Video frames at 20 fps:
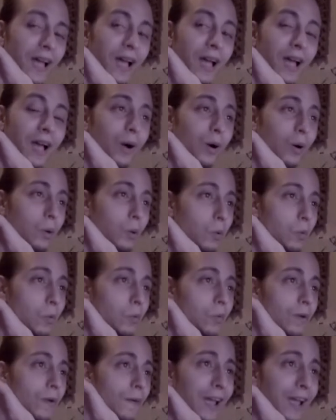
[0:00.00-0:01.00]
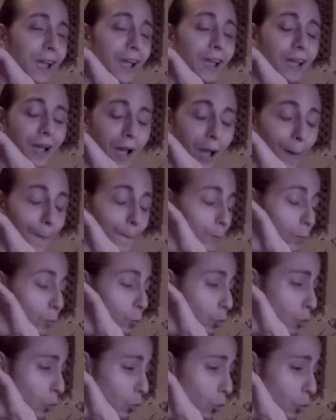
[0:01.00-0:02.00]
Ow. And
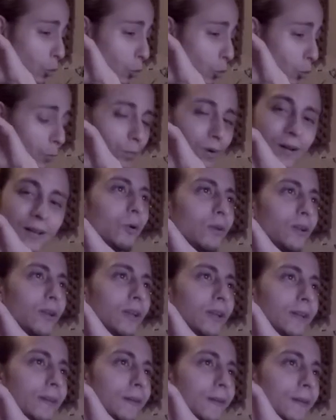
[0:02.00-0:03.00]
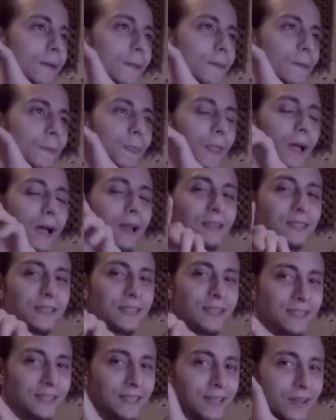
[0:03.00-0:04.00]
okay. Now let's
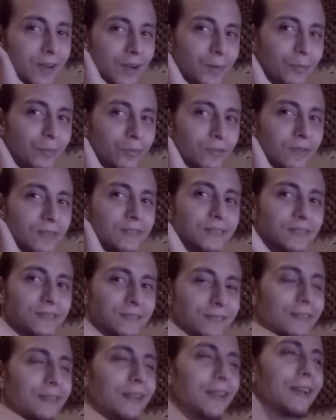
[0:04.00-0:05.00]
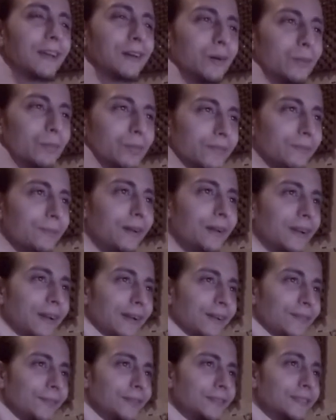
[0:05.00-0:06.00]
get to the up ones. Yeah, uplift my
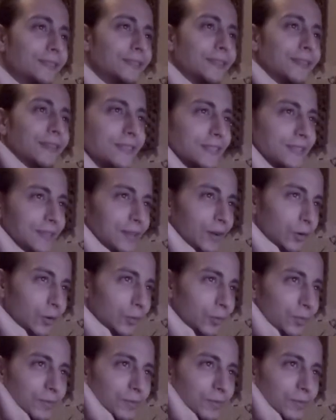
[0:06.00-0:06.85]
confidence. It's dope.